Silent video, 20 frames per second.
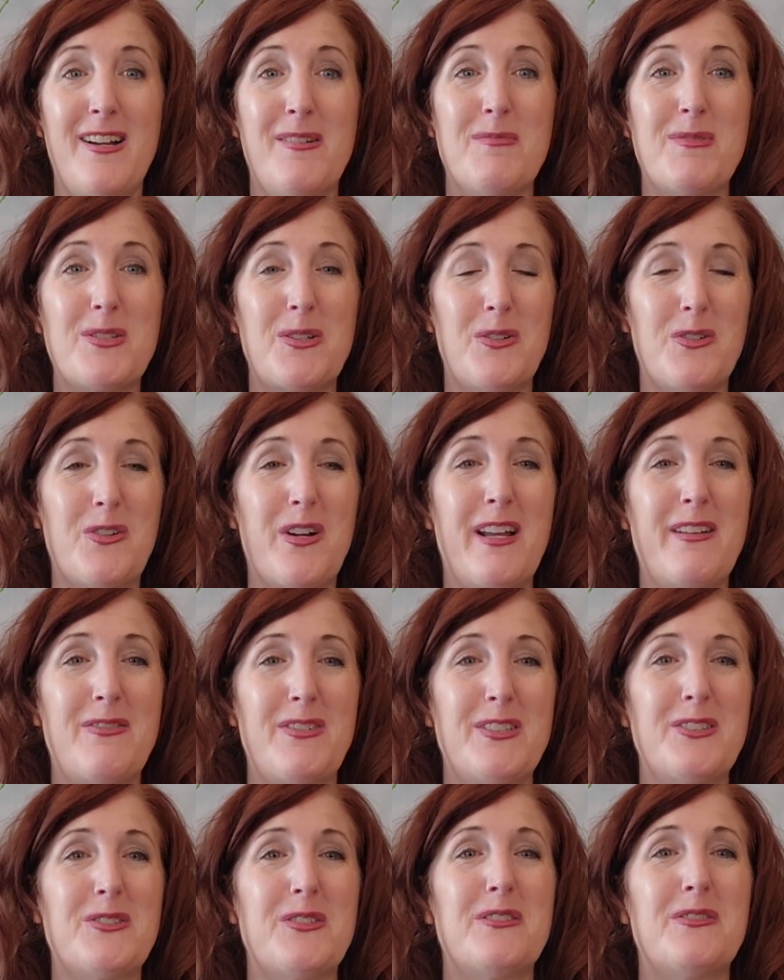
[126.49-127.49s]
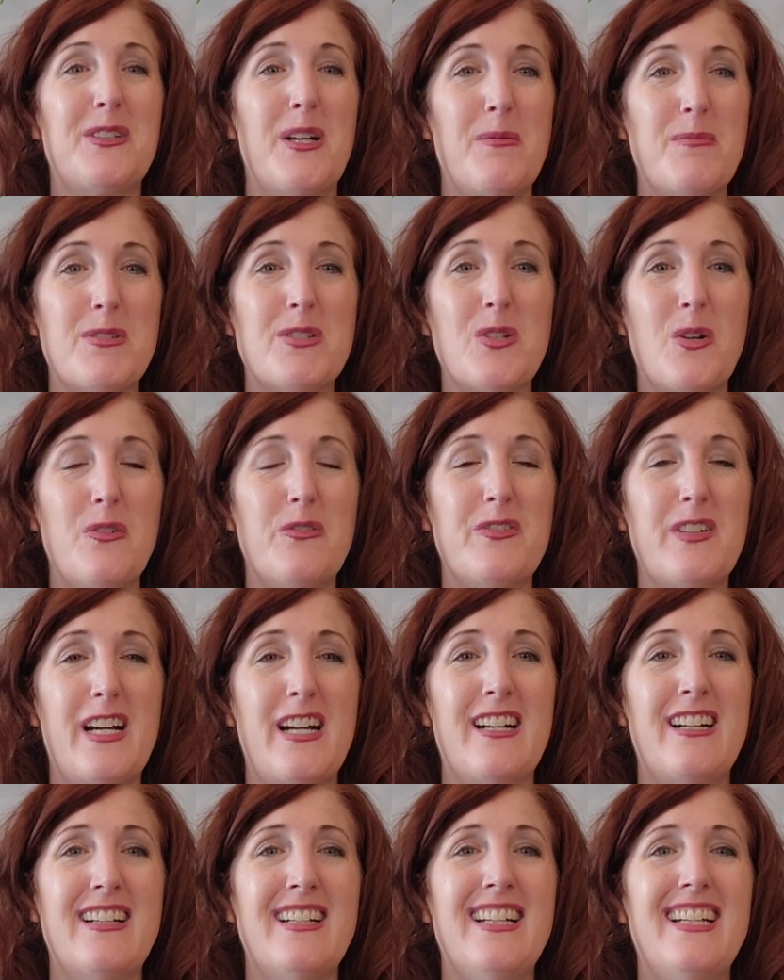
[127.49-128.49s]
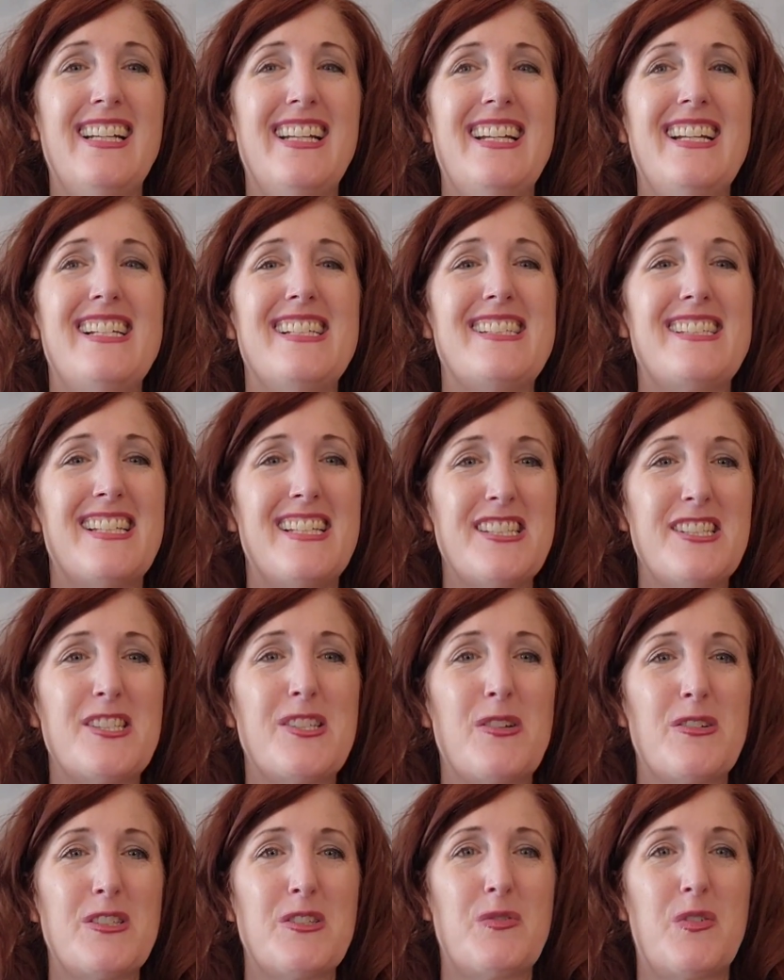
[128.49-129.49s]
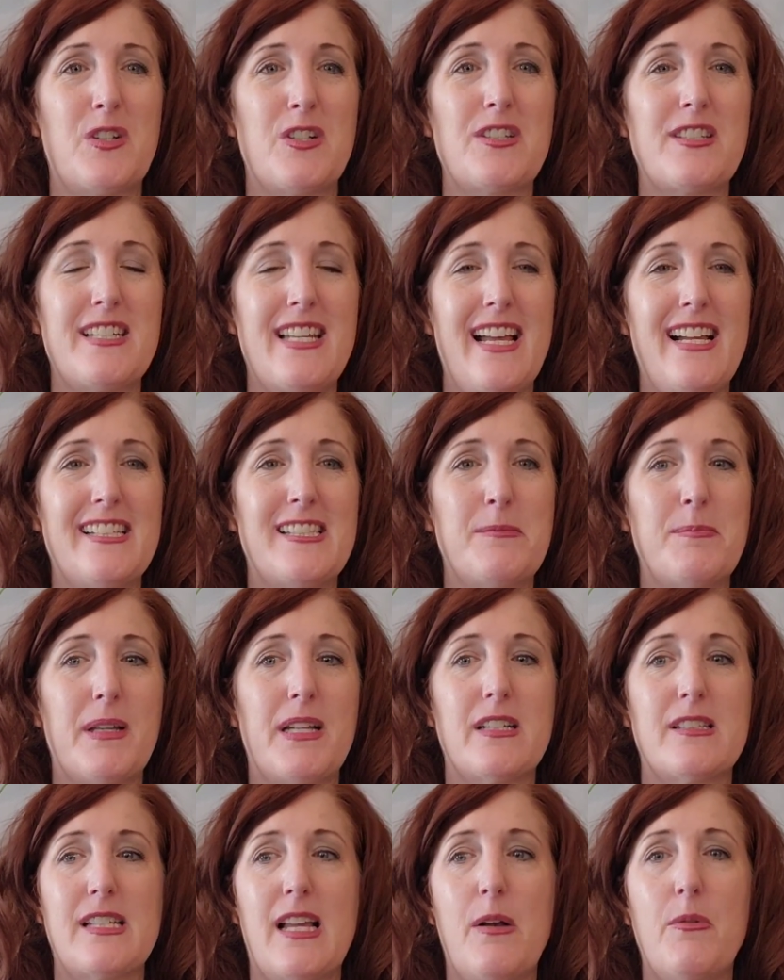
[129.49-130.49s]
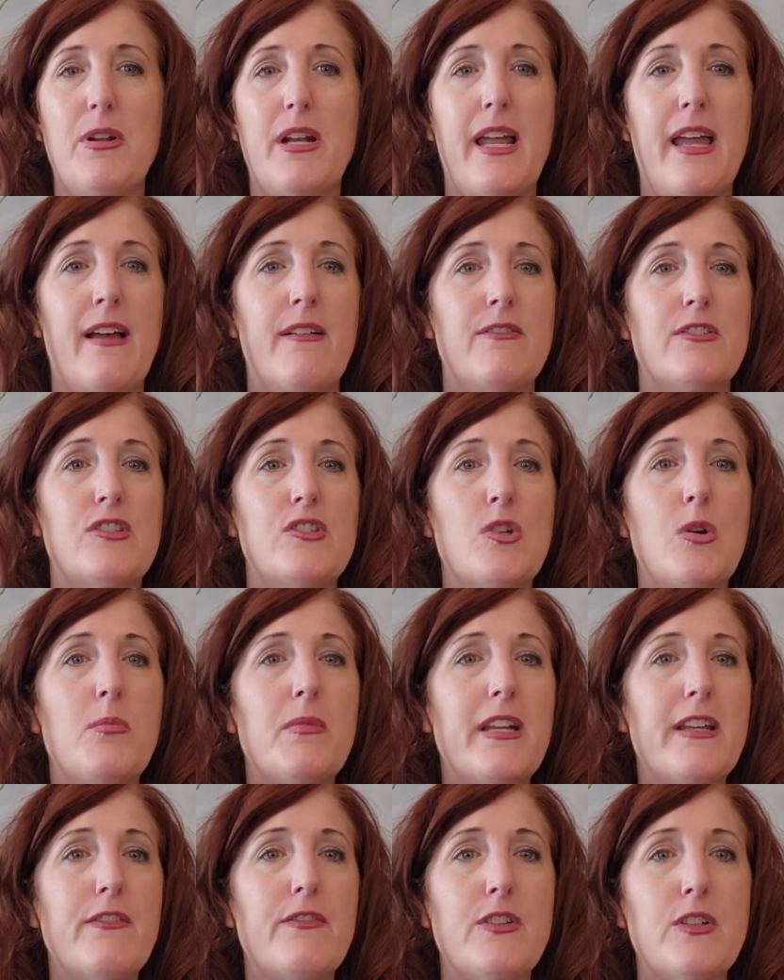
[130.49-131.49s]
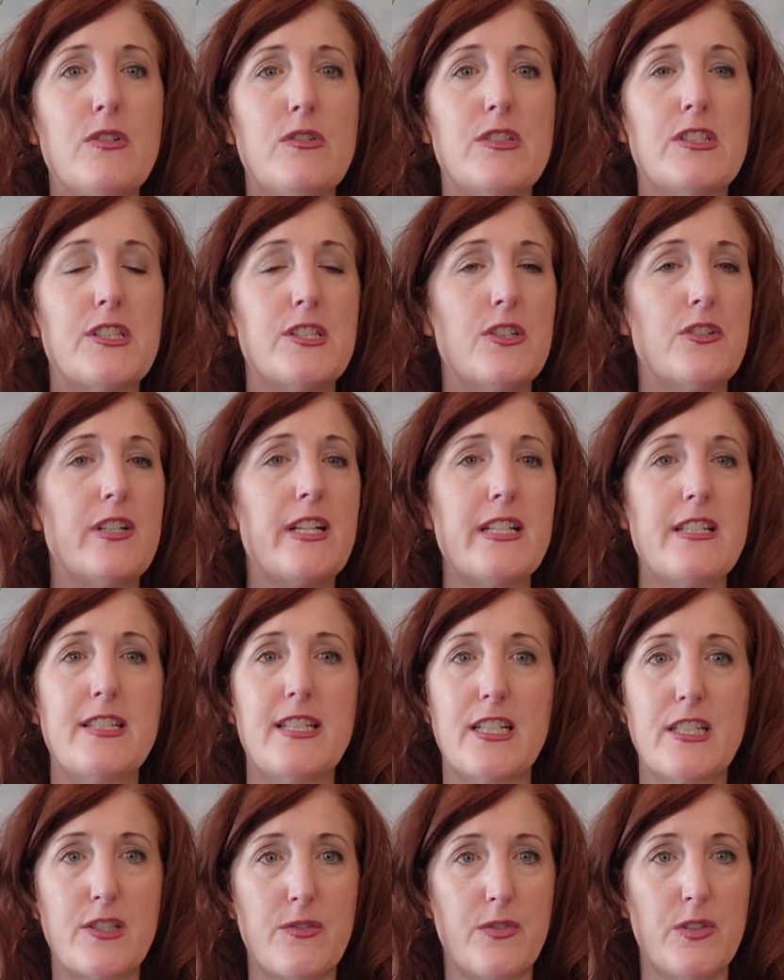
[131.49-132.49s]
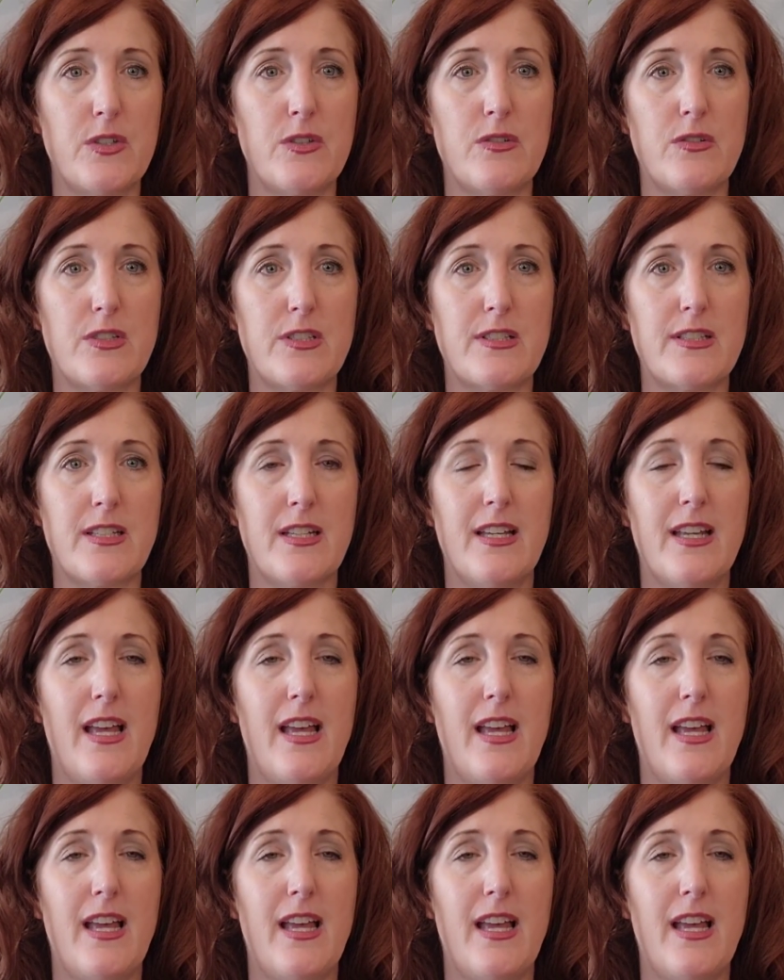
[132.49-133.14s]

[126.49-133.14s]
I'm so grateful to have come so far since those first tests because I would have so many foods, 36 foods